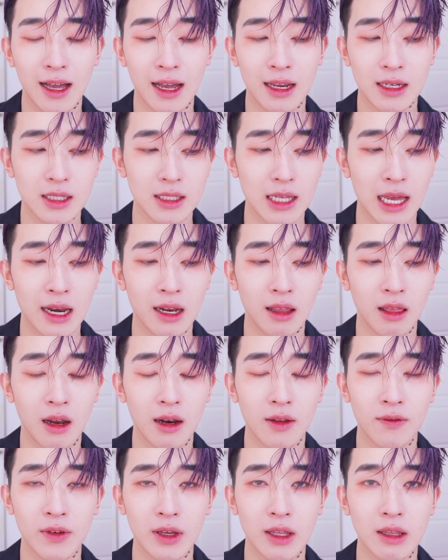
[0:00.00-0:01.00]
just had a lot
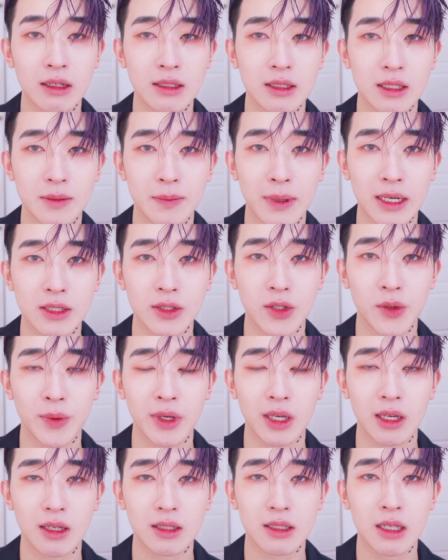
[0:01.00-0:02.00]
of feelings this past 2
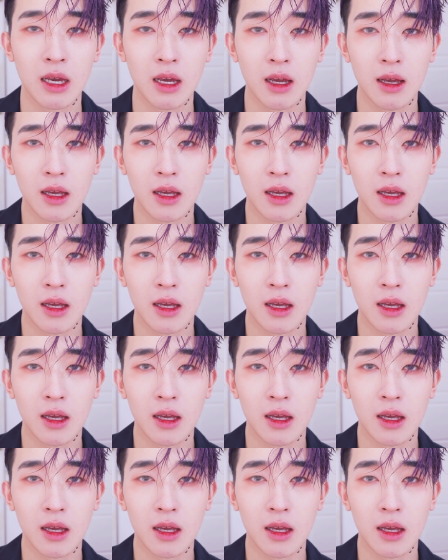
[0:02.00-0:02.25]
weeks.